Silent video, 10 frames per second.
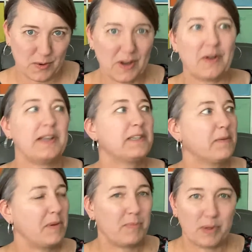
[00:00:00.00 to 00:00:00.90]
He's going
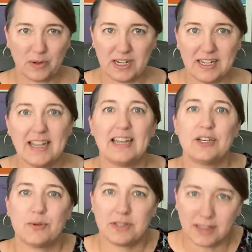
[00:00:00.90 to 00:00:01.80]
to be building,
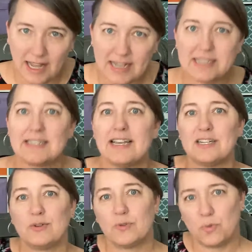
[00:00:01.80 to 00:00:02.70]
doing the lights,
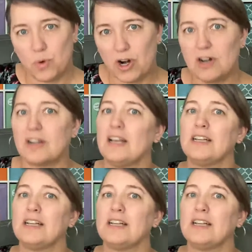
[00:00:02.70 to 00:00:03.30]
doing the work,